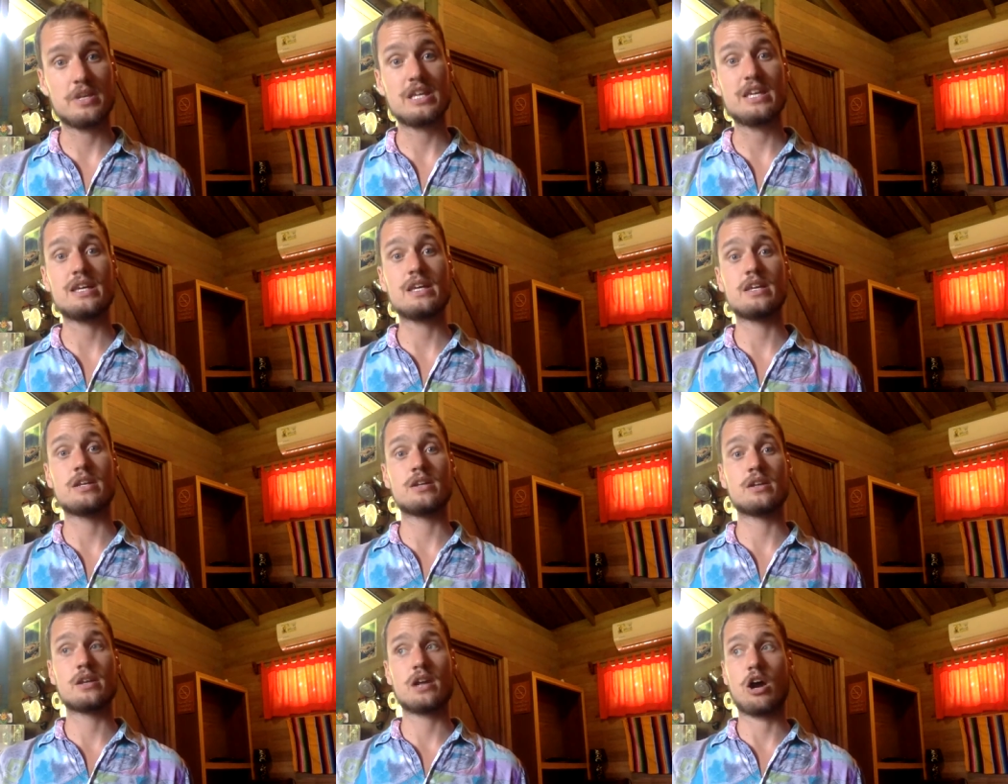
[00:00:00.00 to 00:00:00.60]

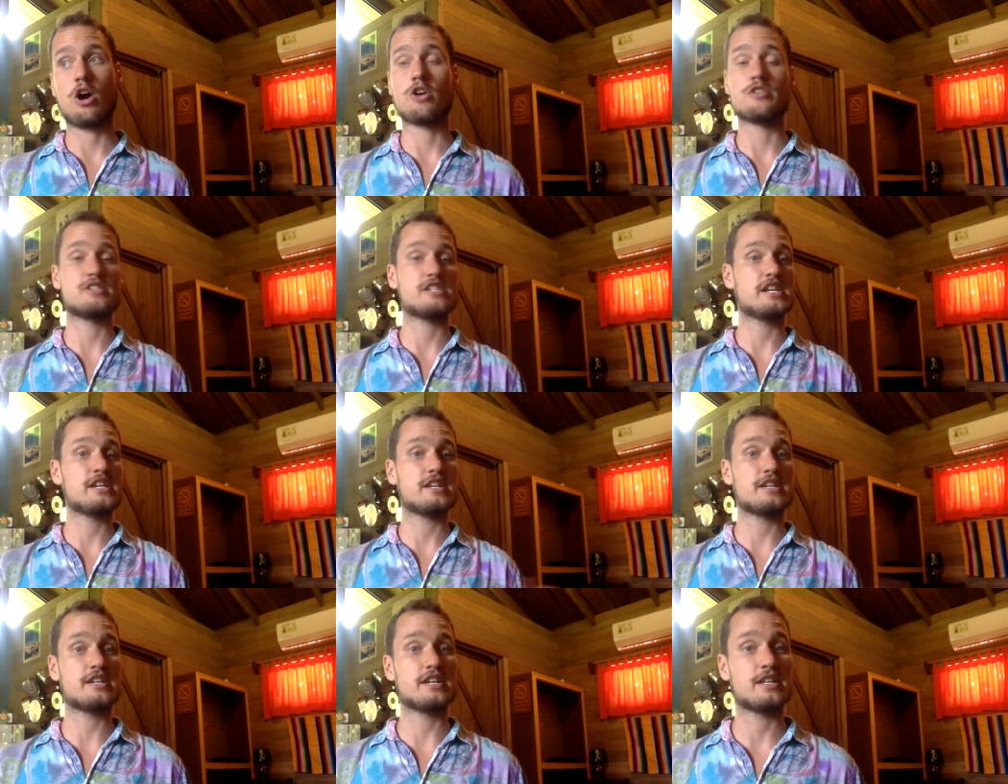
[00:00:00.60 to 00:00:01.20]
in our
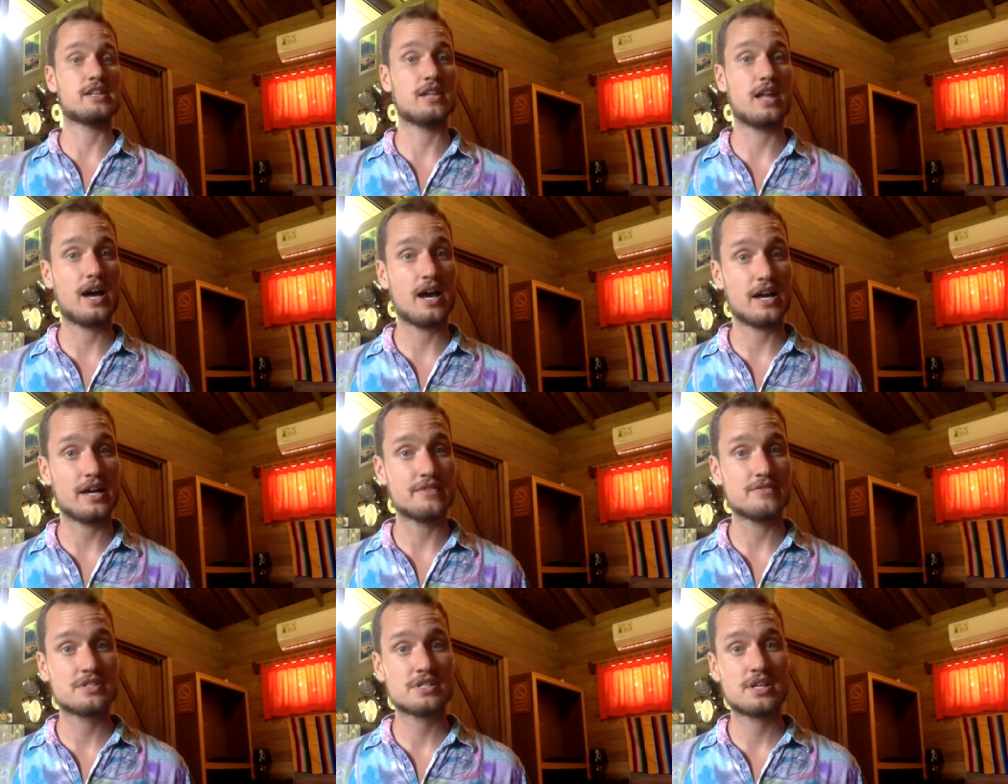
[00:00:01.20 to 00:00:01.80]
day-to-day
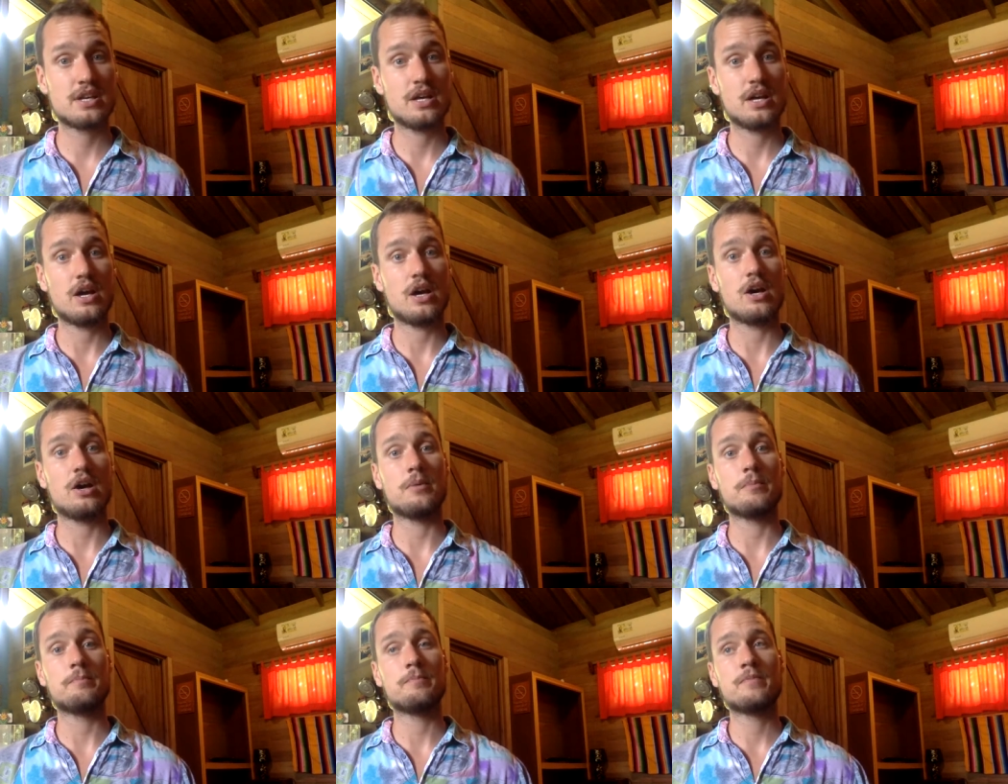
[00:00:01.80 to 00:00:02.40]
lives
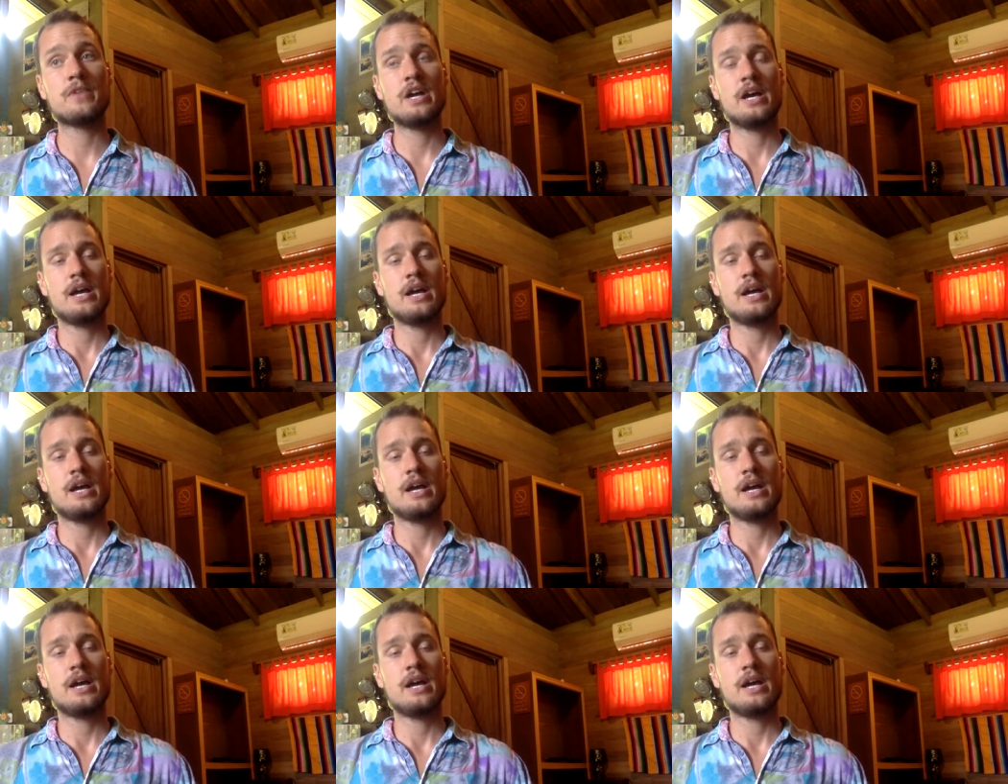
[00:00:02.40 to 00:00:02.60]
um,